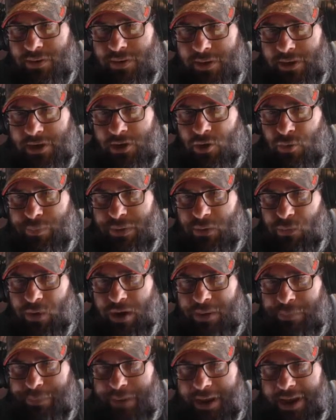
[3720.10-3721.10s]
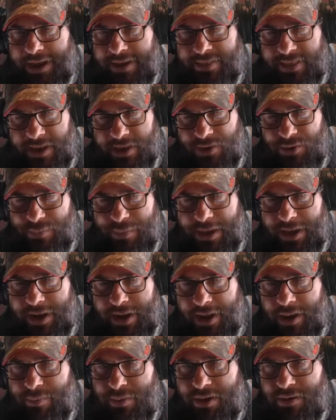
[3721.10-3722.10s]
and he'll be right back. Thank you, Bad
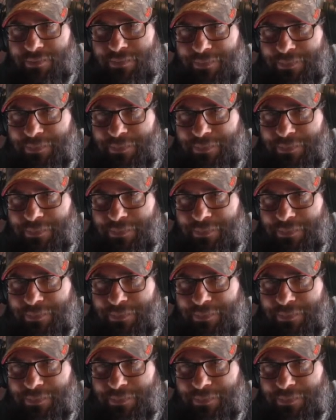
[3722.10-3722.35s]
Habit.